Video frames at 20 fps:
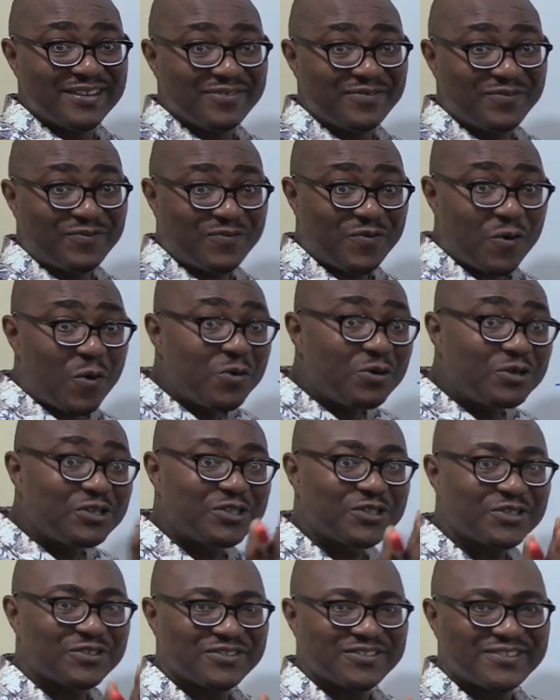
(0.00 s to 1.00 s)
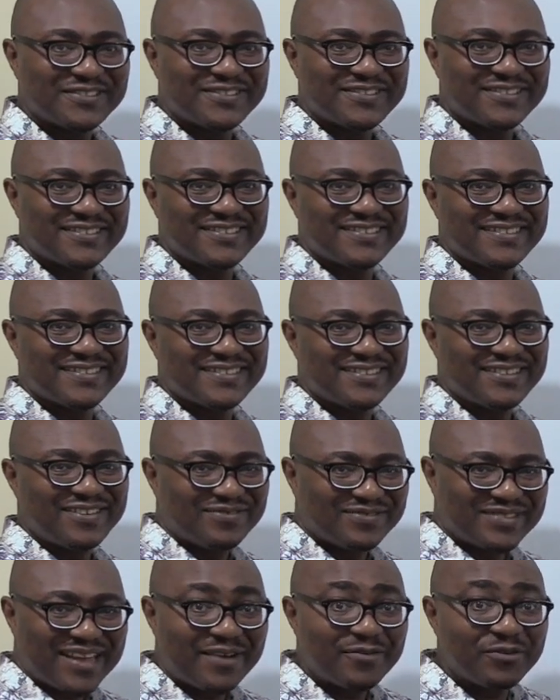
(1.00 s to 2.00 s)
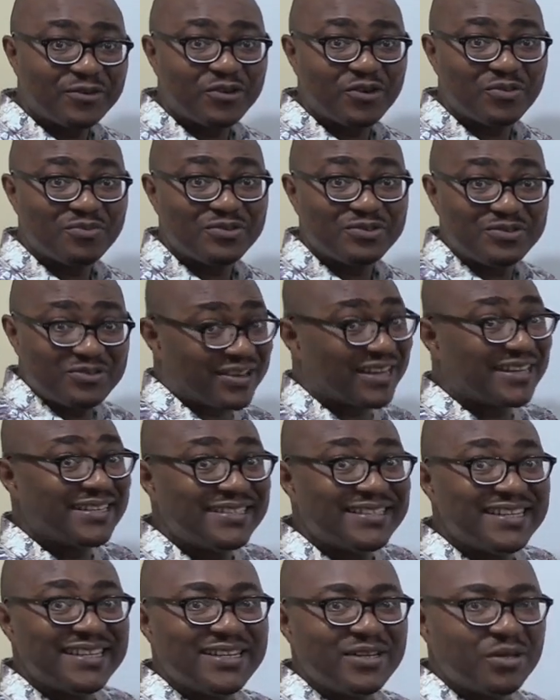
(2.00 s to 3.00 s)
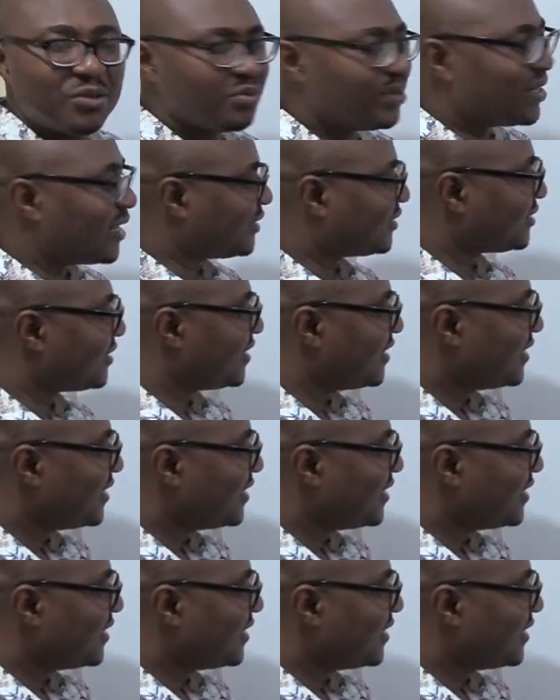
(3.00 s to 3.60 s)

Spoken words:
functions of thyroid hormones, you can easily know that.